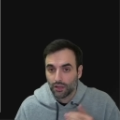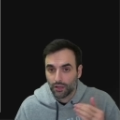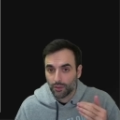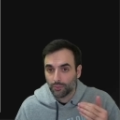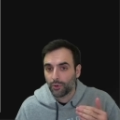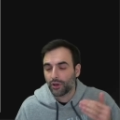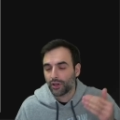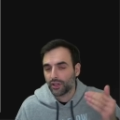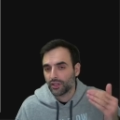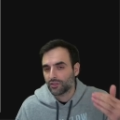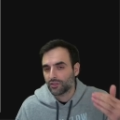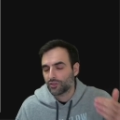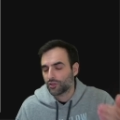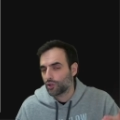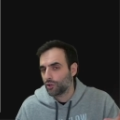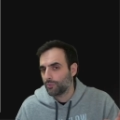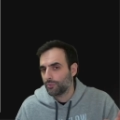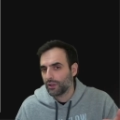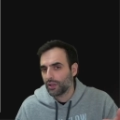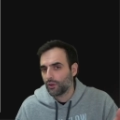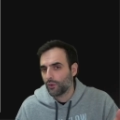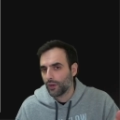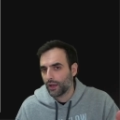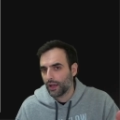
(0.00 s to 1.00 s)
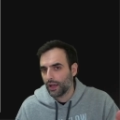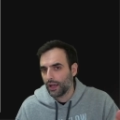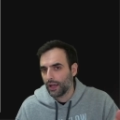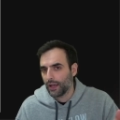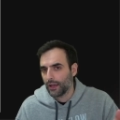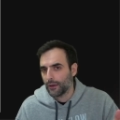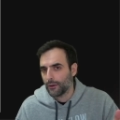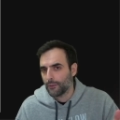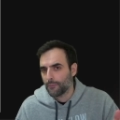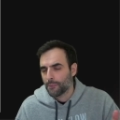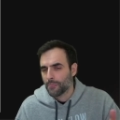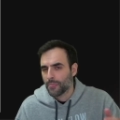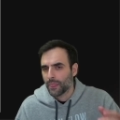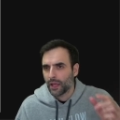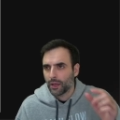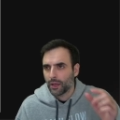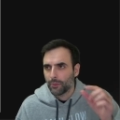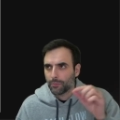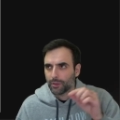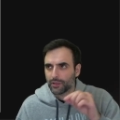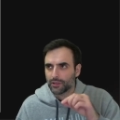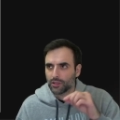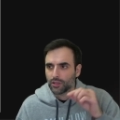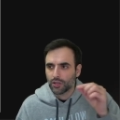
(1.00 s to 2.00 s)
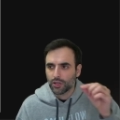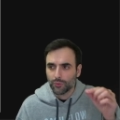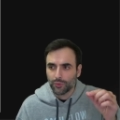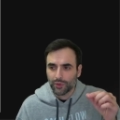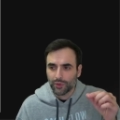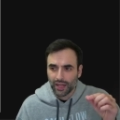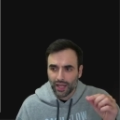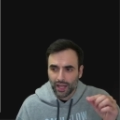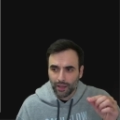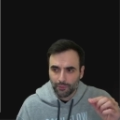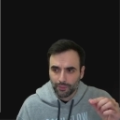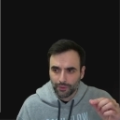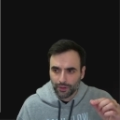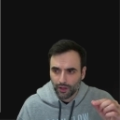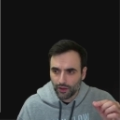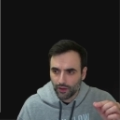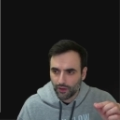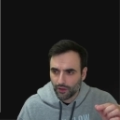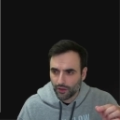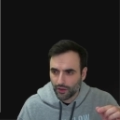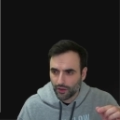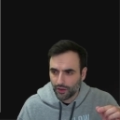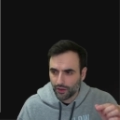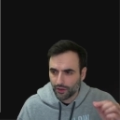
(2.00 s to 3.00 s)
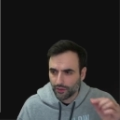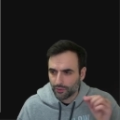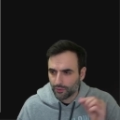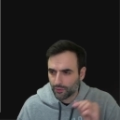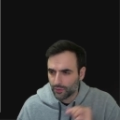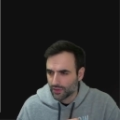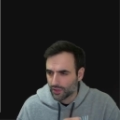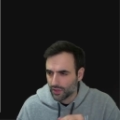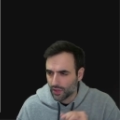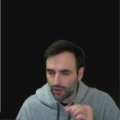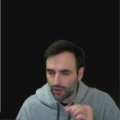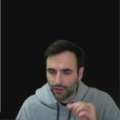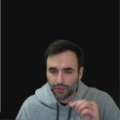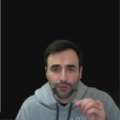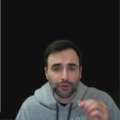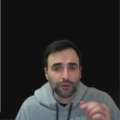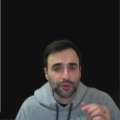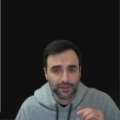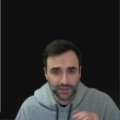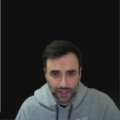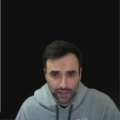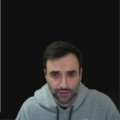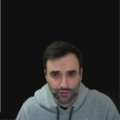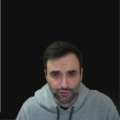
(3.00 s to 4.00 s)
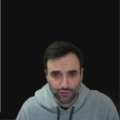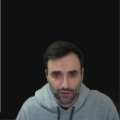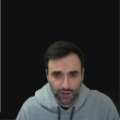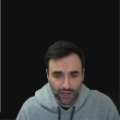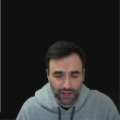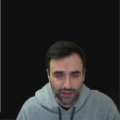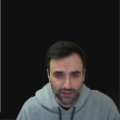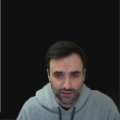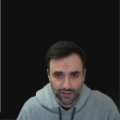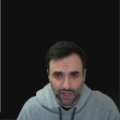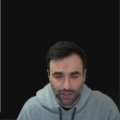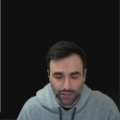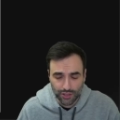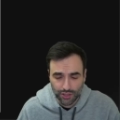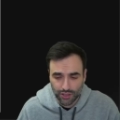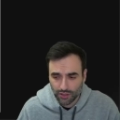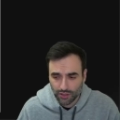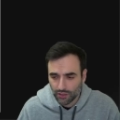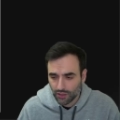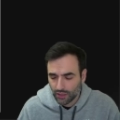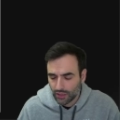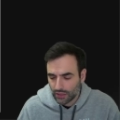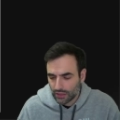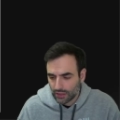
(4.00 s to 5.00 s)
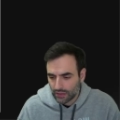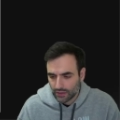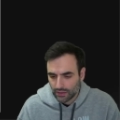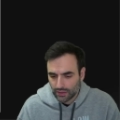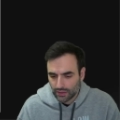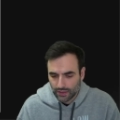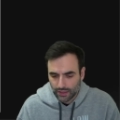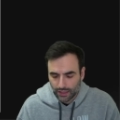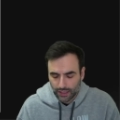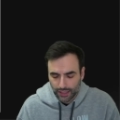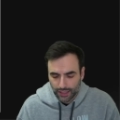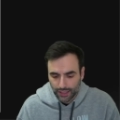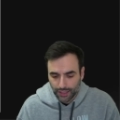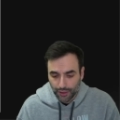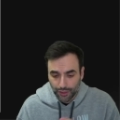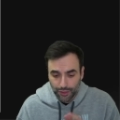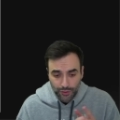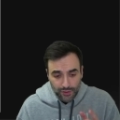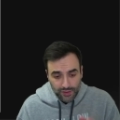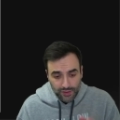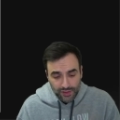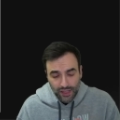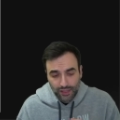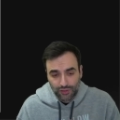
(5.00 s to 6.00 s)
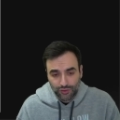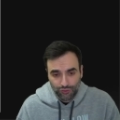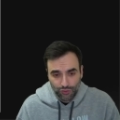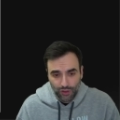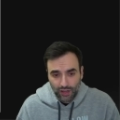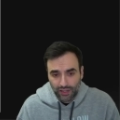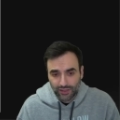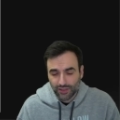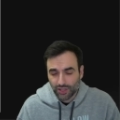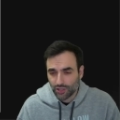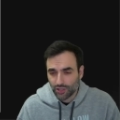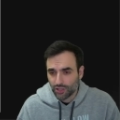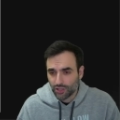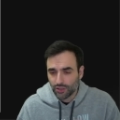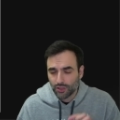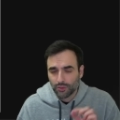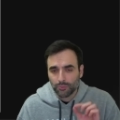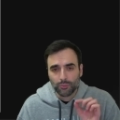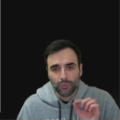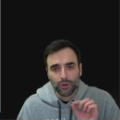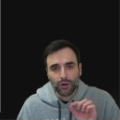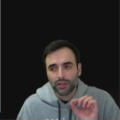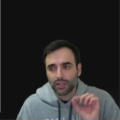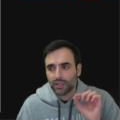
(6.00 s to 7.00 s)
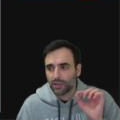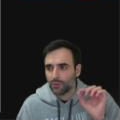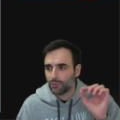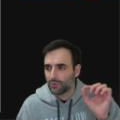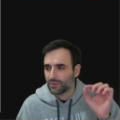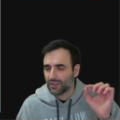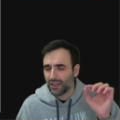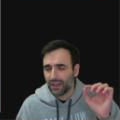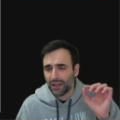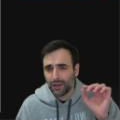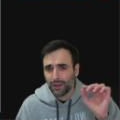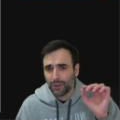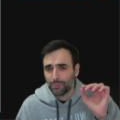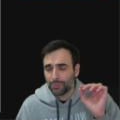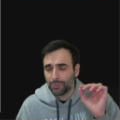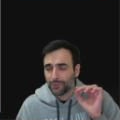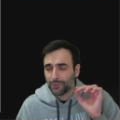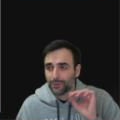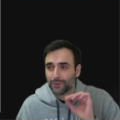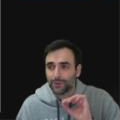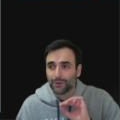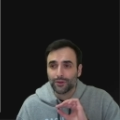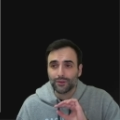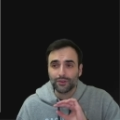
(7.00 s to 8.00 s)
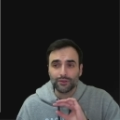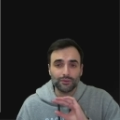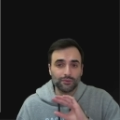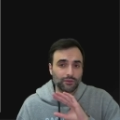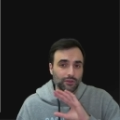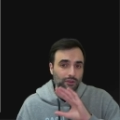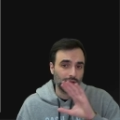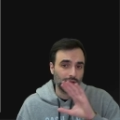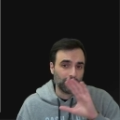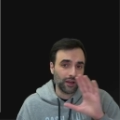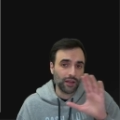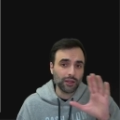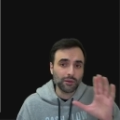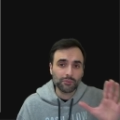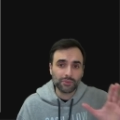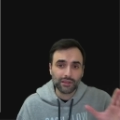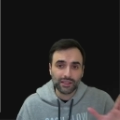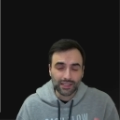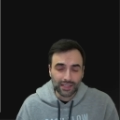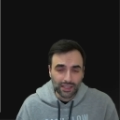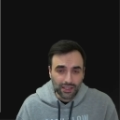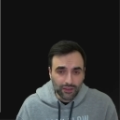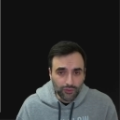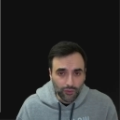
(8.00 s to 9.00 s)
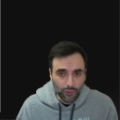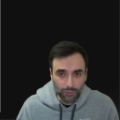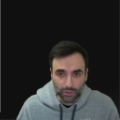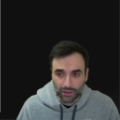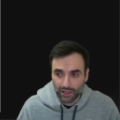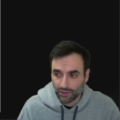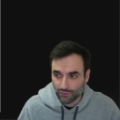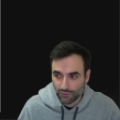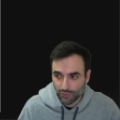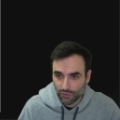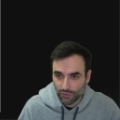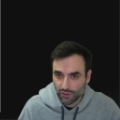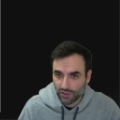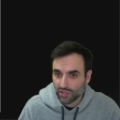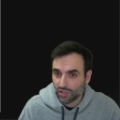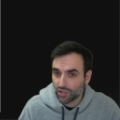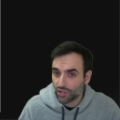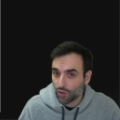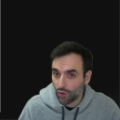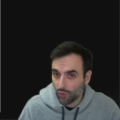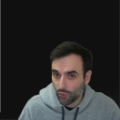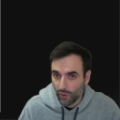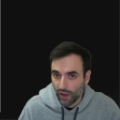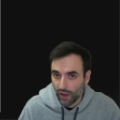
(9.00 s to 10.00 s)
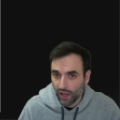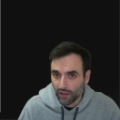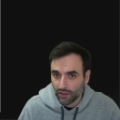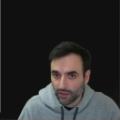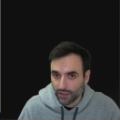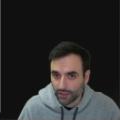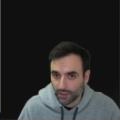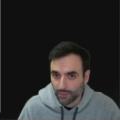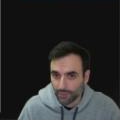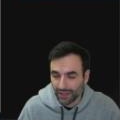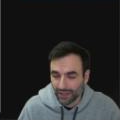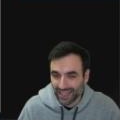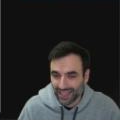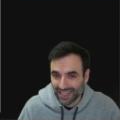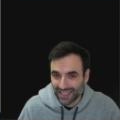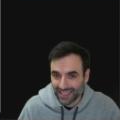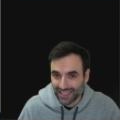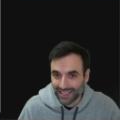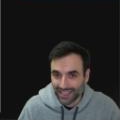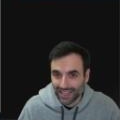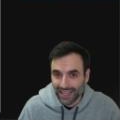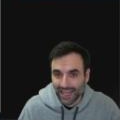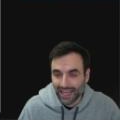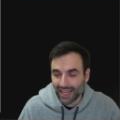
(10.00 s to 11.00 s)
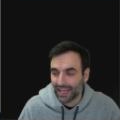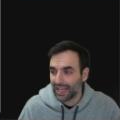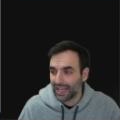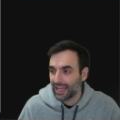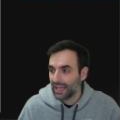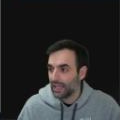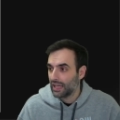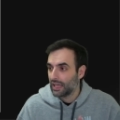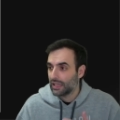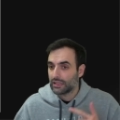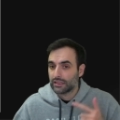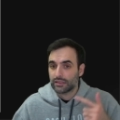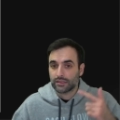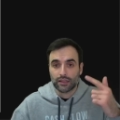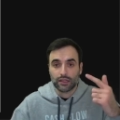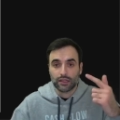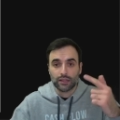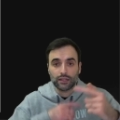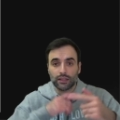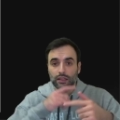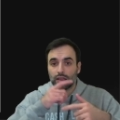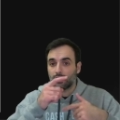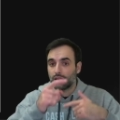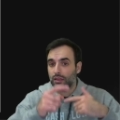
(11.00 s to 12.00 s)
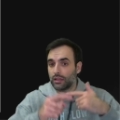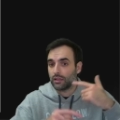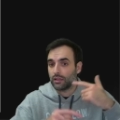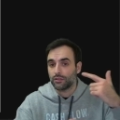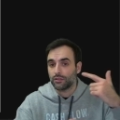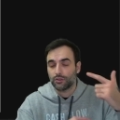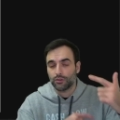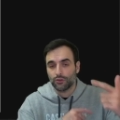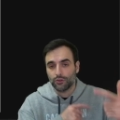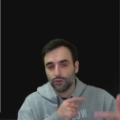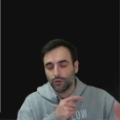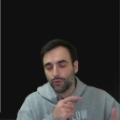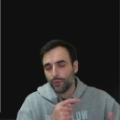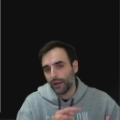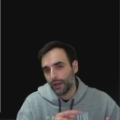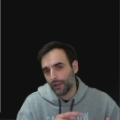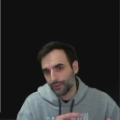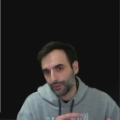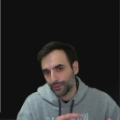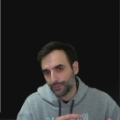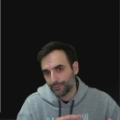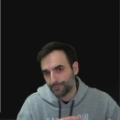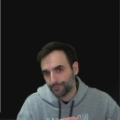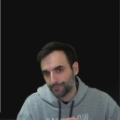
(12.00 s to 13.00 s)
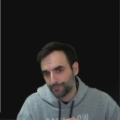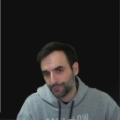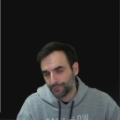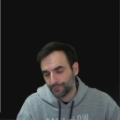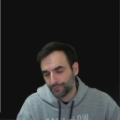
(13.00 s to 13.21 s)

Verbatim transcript: the markets could be going higher. But look at what happened on was a uh, Thursday's trading session. Uh, Thursday's trading session, the market was up unbelievably. It was doing so well at the beginning of the day. Suddenly things turned around.